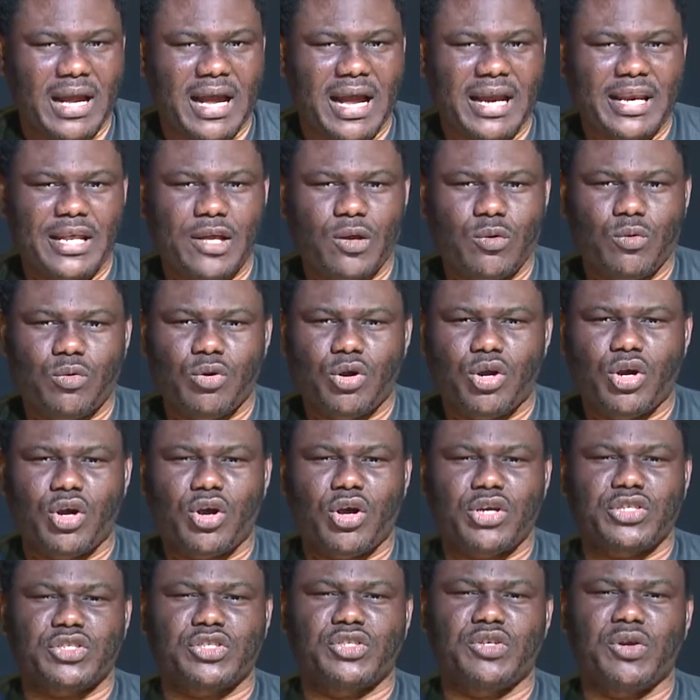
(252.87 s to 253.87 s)
And he will
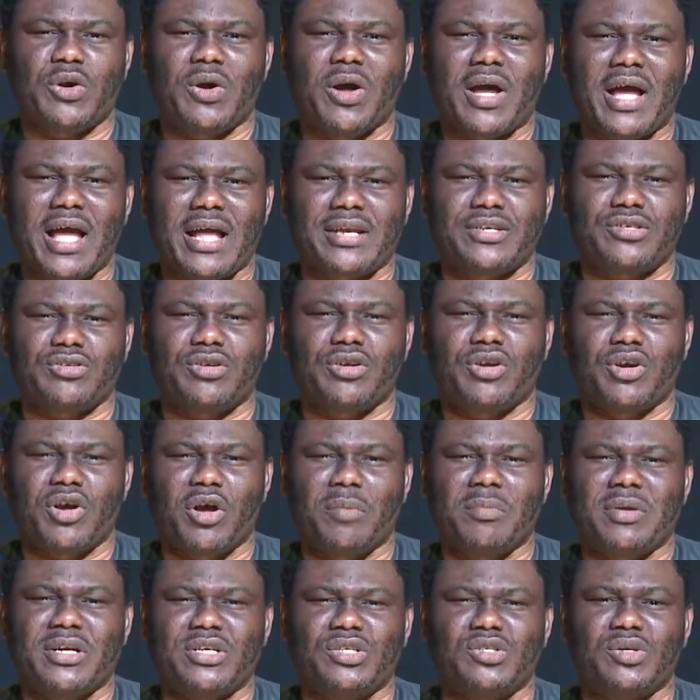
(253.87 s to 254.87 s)
cause your heart to
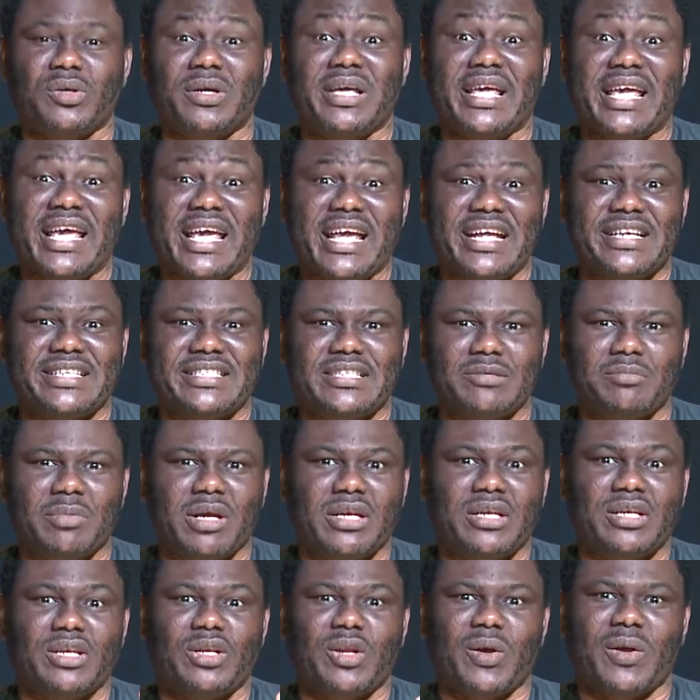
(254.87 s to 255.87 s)
come into
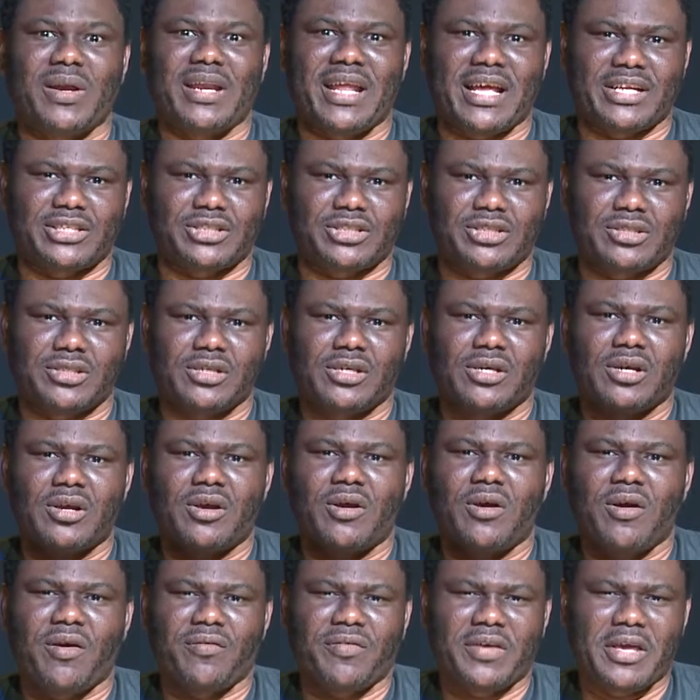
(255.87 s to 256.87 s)
intimate knowledge
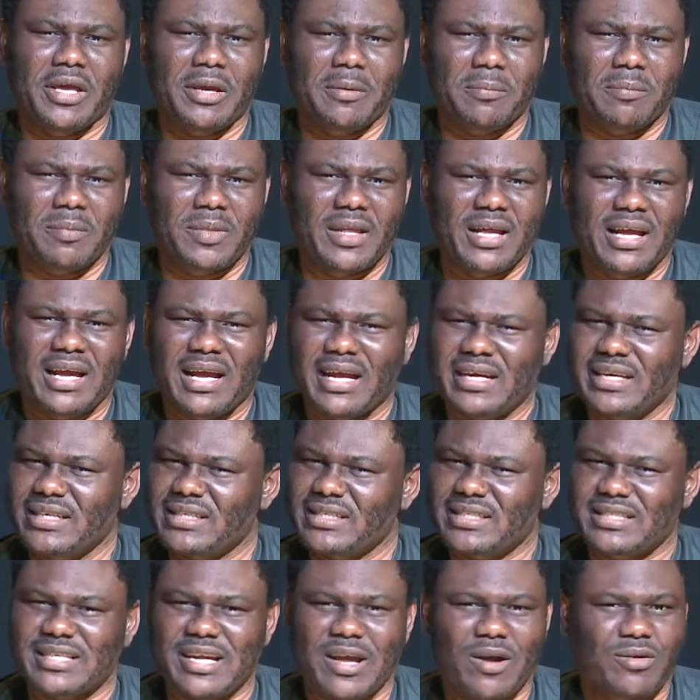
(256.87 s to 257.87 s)
of him. And
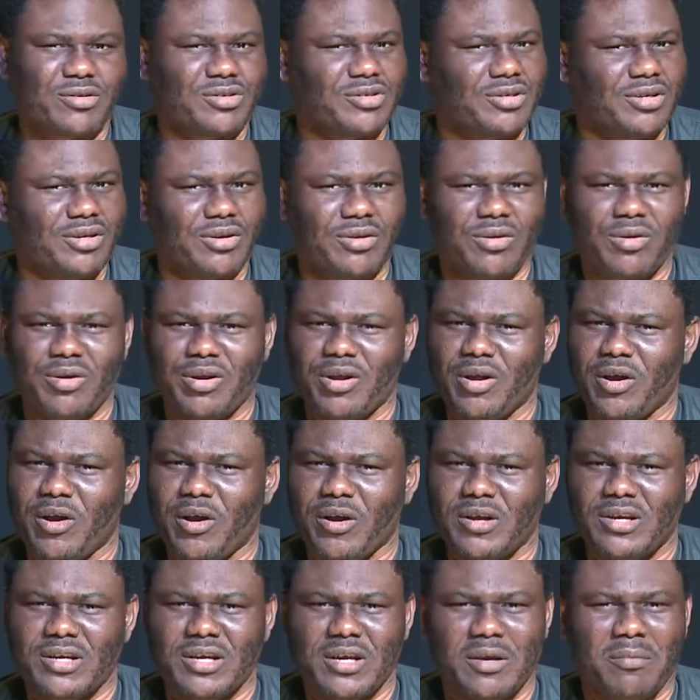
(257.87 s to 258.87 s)
this is how to know
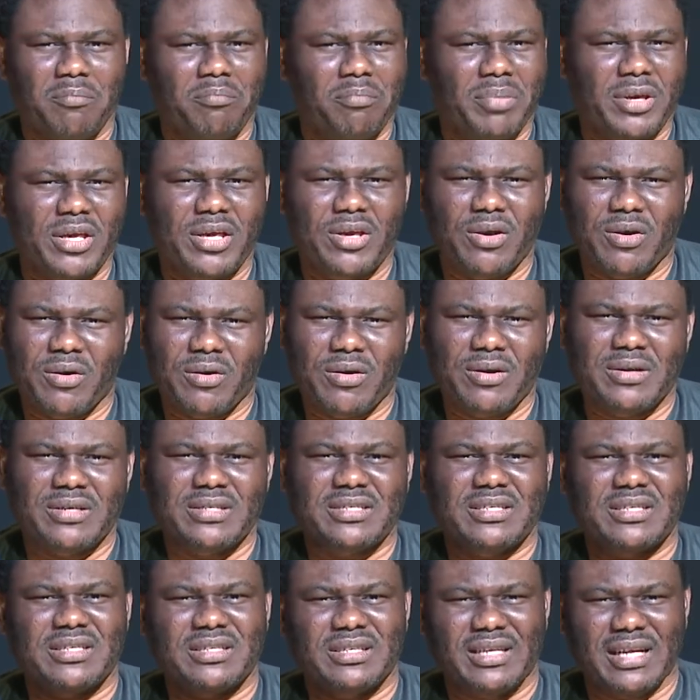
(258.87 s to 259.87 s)
God
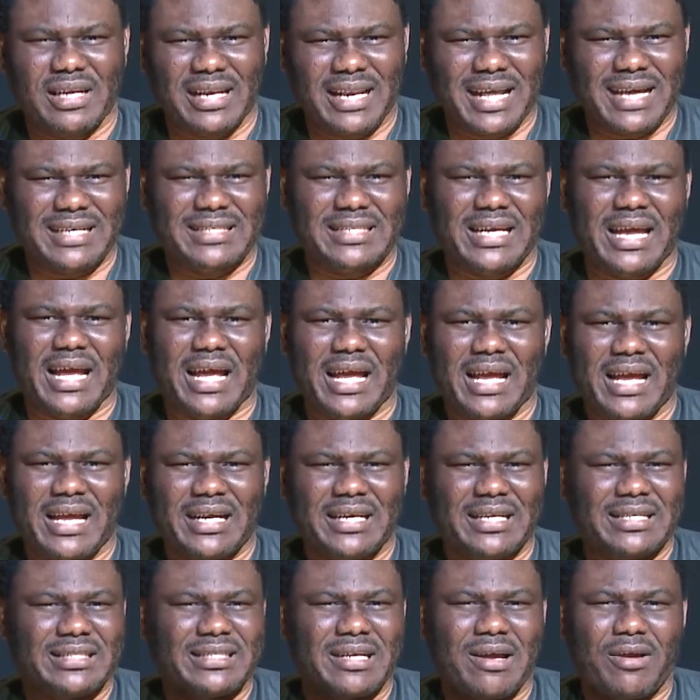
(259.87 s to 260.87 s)
beyond the letter.
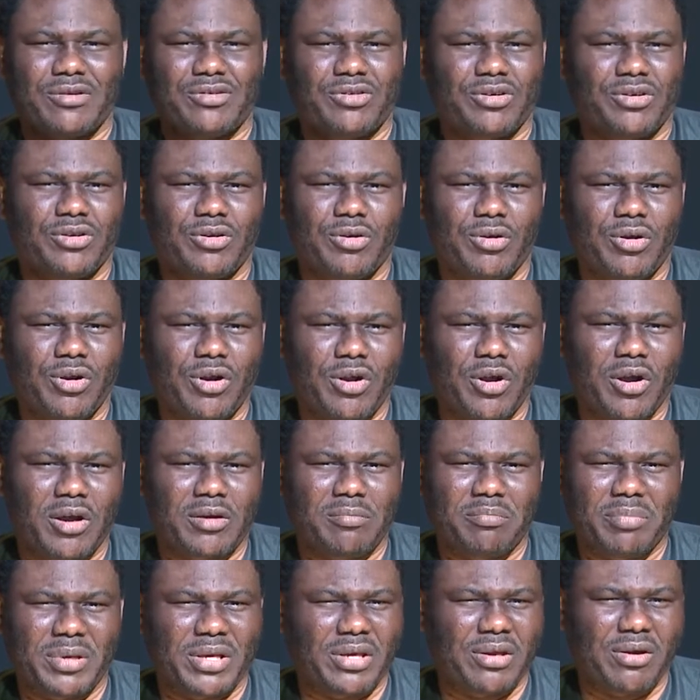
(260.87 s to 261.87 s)
This is how to know
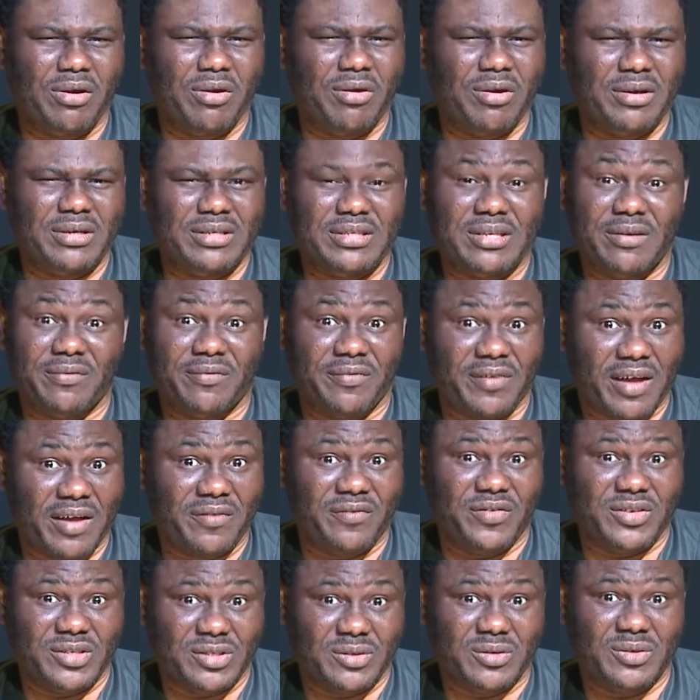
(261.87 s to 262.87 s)
God beyond the
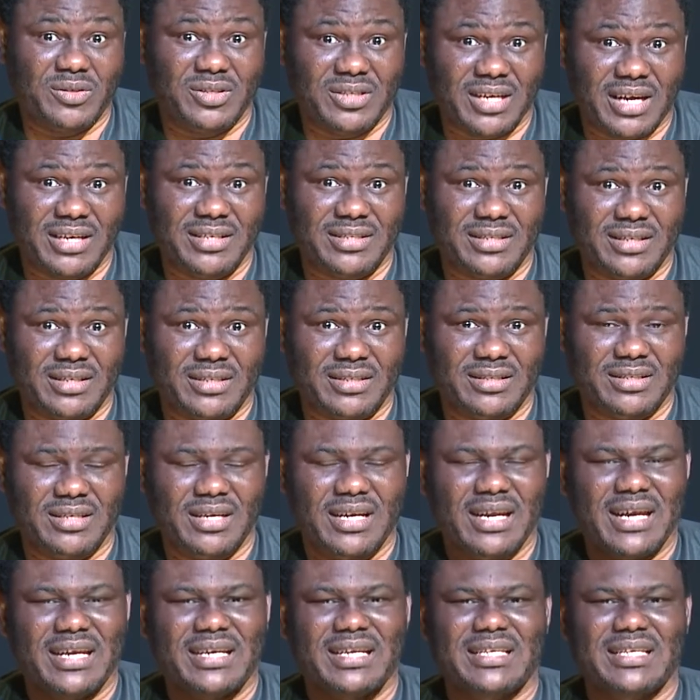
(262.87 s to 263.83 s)
five physical senses.